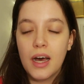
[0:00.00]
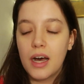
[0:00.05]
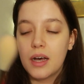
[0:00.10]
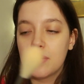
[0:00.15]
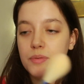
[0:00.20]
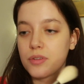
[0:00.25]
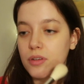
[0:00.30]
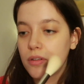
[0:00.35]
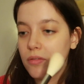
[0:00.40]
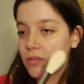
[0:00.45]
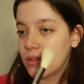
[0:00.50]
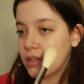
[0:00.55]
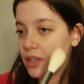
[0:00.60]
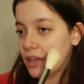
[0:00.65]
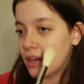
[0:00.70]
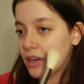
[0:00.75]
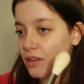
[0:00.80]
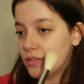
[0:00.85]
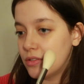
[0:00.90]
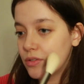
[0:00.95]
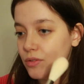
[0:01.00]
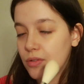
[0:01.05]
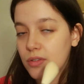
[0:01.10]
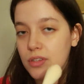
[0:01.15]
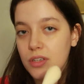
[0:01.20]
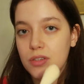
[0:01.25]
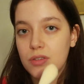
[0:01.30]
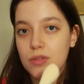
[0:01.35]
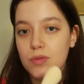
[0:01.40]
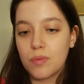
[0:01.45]
absolutely adore
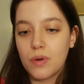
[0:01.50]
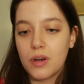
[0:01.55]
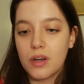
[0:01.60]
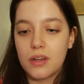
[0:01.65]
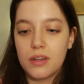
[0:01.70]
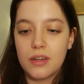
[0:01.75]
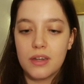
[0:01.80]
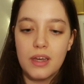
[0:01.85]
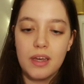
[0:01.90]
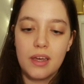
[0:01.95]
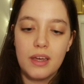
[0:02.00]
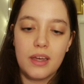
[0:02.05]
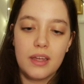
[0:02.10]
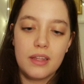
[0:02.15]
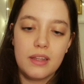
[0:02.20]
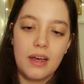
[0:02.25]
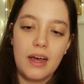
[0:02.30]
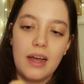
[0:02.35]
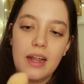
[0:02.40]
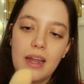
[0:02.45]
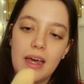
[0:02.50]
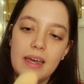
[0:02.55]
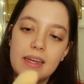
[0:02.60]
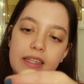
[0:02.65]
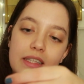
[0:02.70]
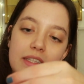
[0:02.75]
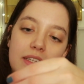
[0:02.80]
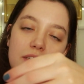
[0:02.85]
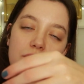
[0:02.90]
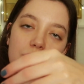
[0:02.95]
this one, and I
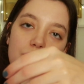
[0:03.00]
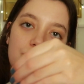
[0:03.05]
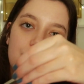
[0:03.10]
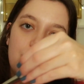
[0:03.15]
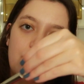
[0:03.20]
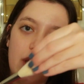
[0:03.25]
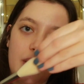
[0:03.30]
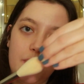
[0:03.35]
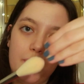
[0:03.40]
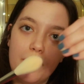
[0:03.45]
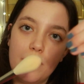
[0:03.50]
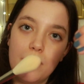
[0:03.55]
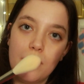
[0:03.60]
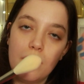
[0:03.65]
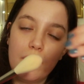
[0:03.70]
like this shape